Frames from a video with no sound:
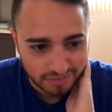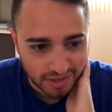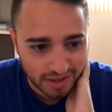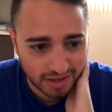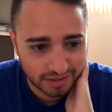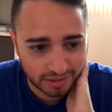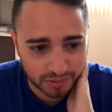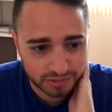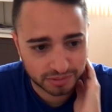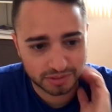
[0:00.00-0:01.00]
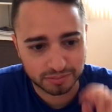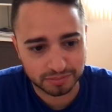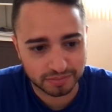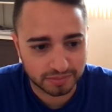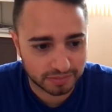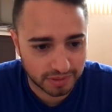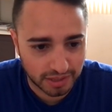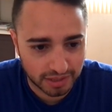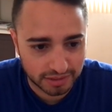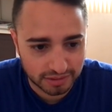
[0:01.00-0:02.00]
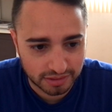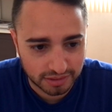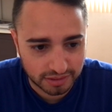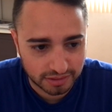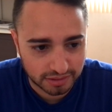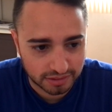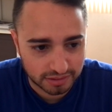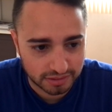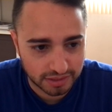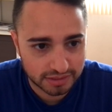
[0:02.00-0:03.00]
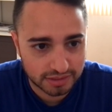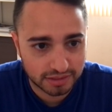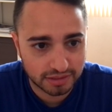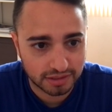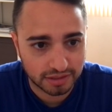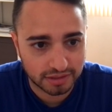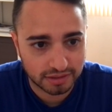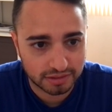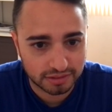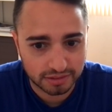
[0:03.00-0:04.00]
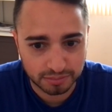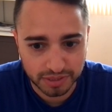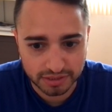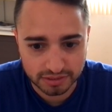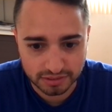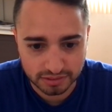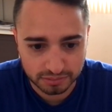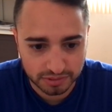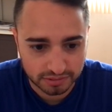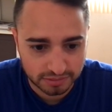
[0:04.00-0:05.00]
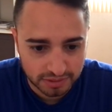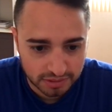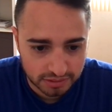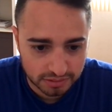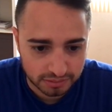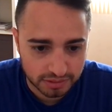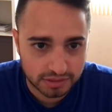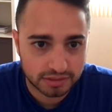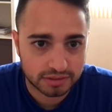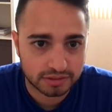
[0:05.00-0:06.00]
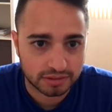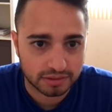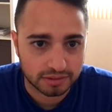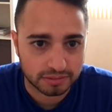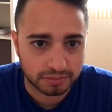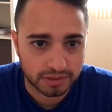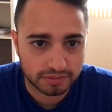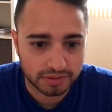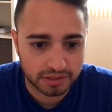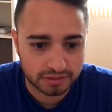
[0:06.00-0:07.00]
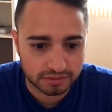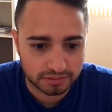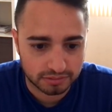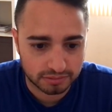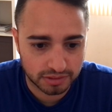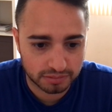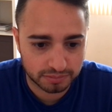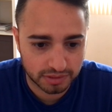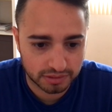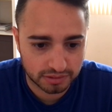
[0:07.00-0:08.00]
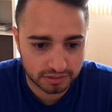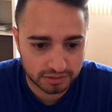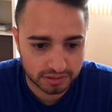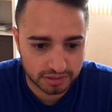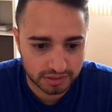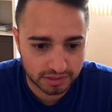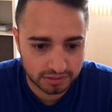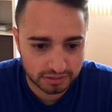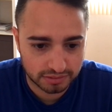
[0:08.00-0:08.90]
I'm also going to add in the Leslie and the bass as well. So this is one of the rhythm guitars at the end.